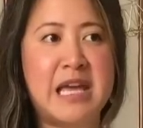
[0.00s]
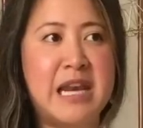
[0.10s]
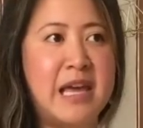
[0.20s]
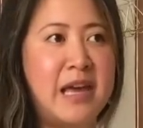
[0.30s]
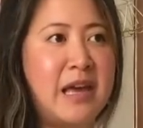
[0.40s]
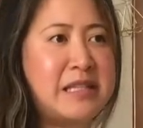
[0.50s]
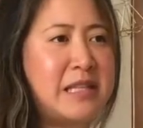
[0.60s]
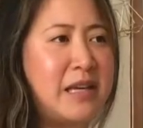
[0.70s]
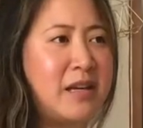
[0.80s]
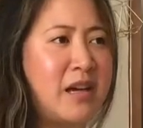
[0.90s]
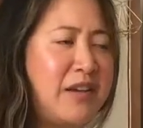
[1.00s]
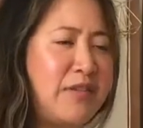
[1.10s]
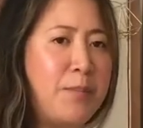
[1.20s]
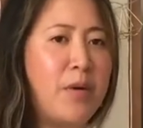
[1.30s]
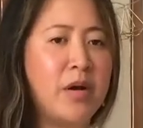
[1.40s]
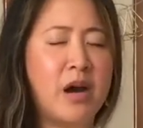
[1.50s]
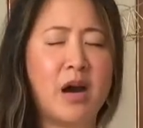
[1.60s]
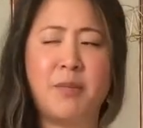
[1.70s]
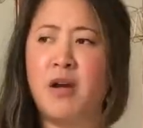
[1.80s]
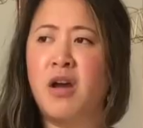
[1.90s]
and as a kind of a
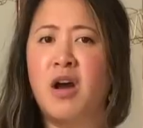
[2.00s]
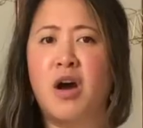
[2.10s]
mock-up